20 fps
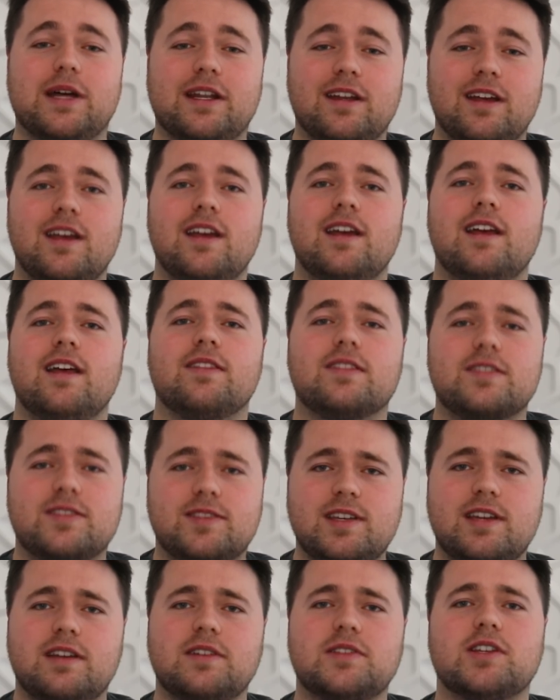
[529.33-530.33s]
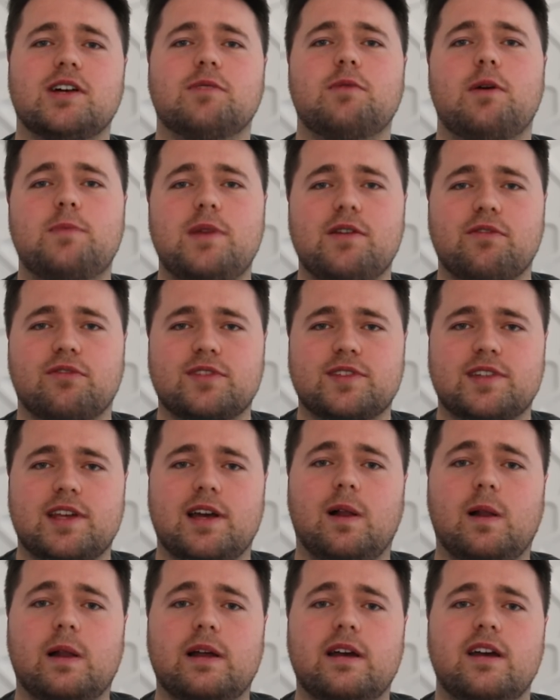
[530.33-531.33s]
But the second time I met
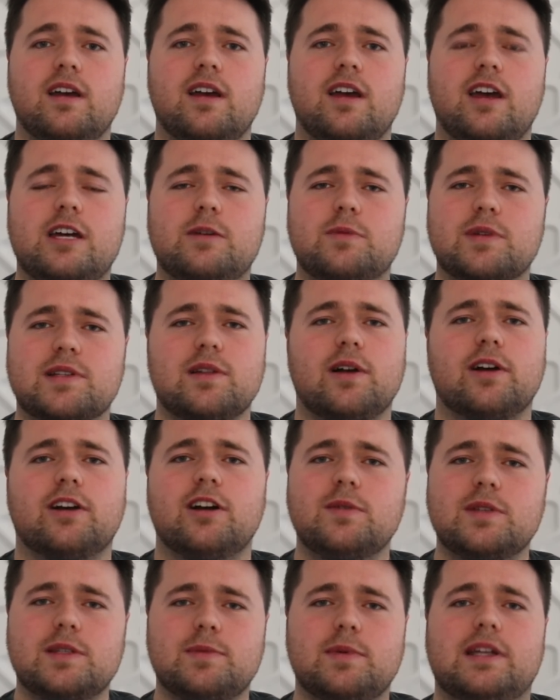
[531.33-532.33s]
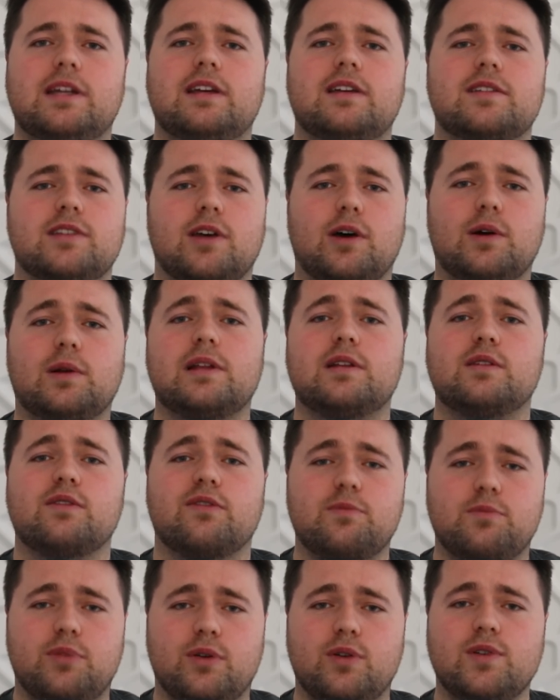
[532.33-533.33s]
Frizell, it was like I was meeting a totally
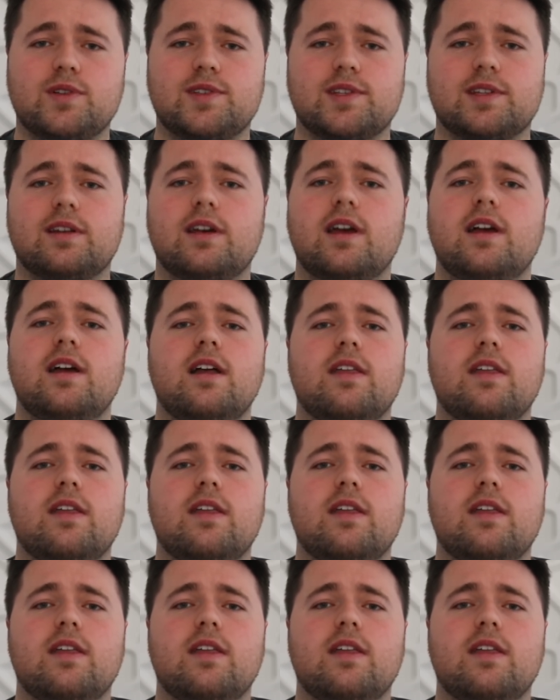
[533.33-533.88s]
different person.